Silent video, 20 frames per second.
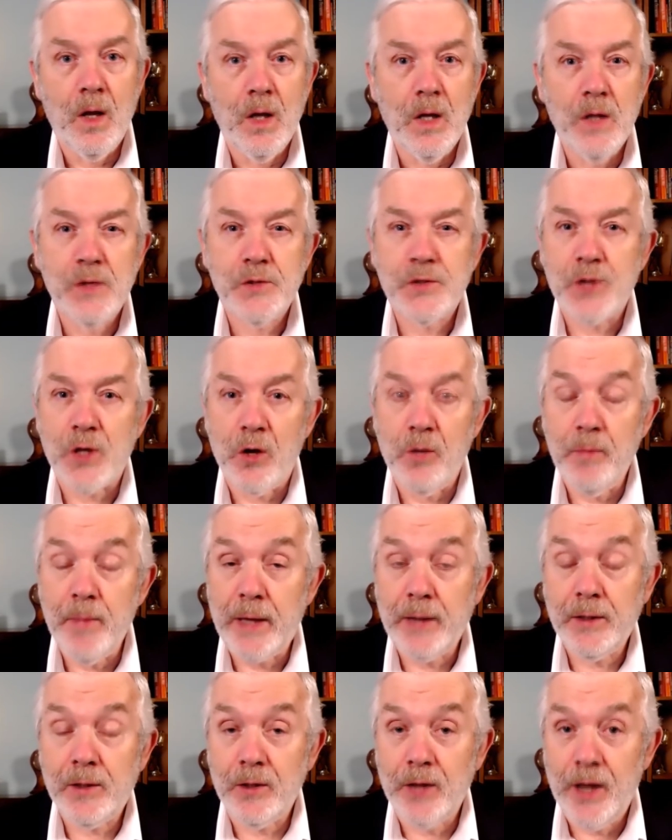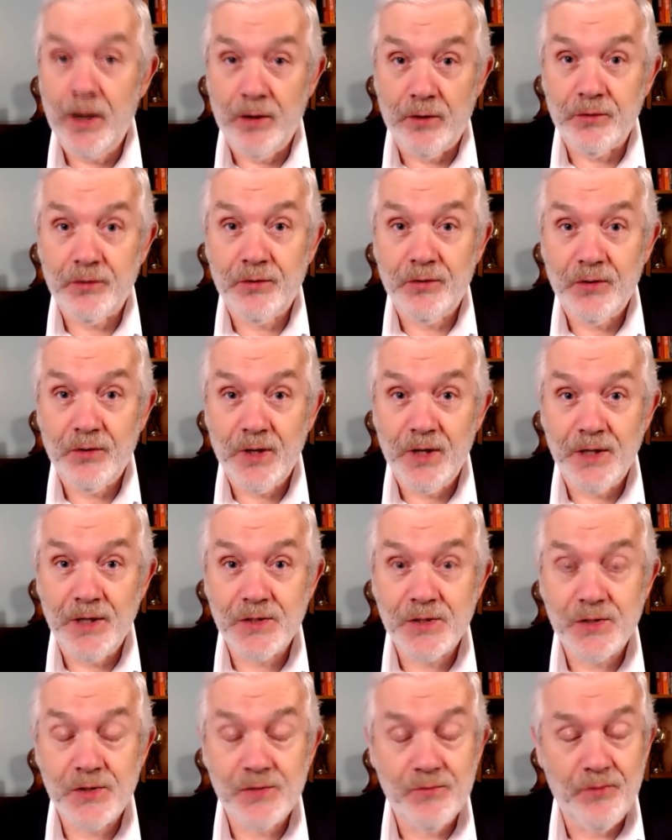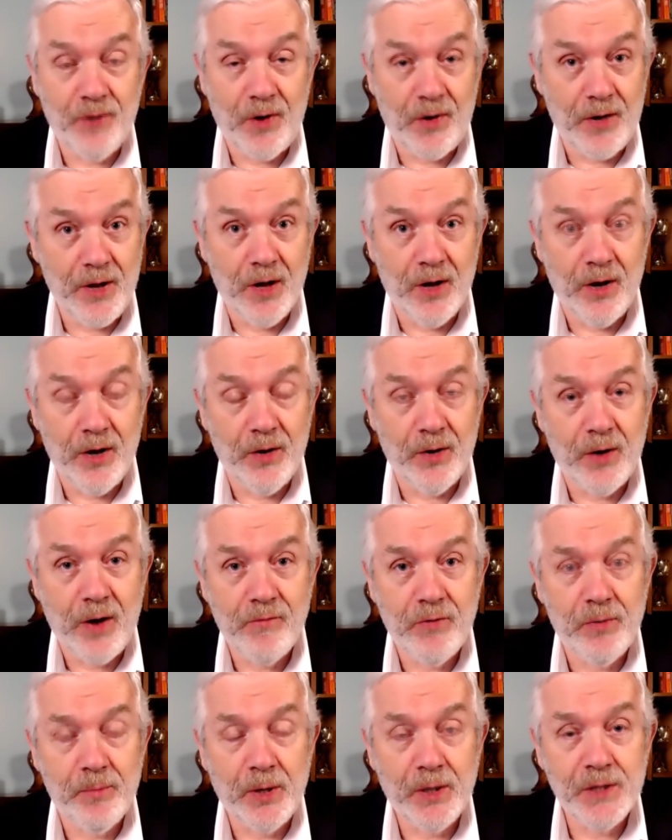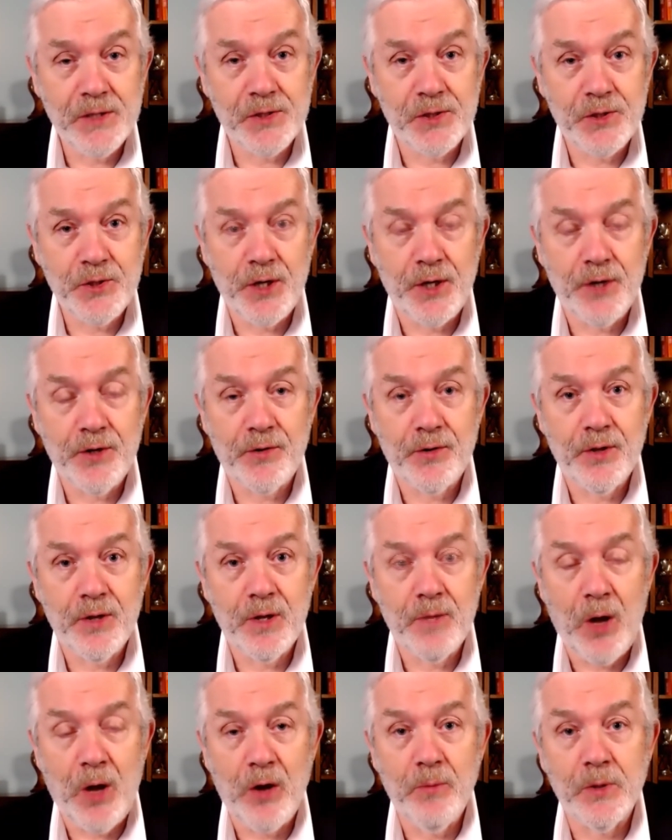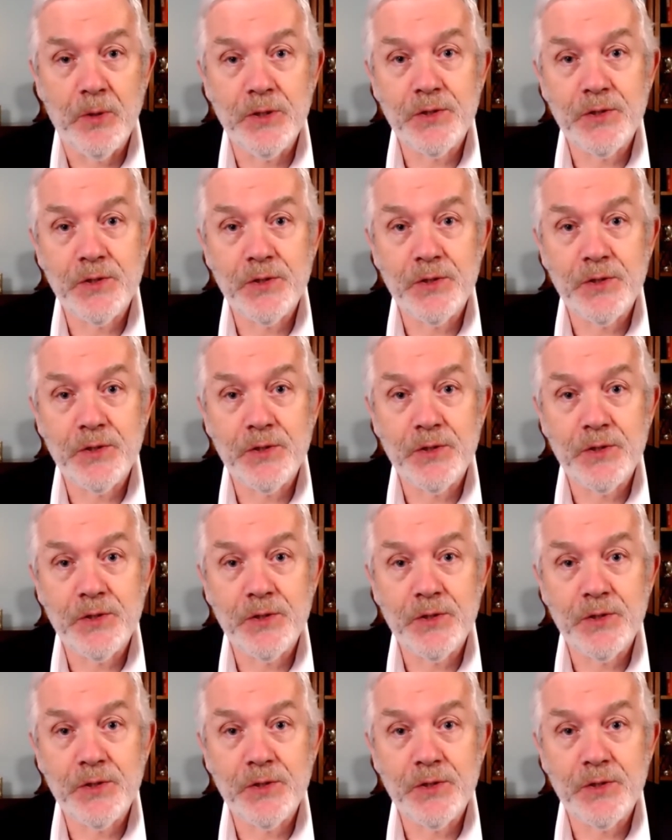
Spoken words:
So, mental health, it's very high on everybody's agenda at the moment.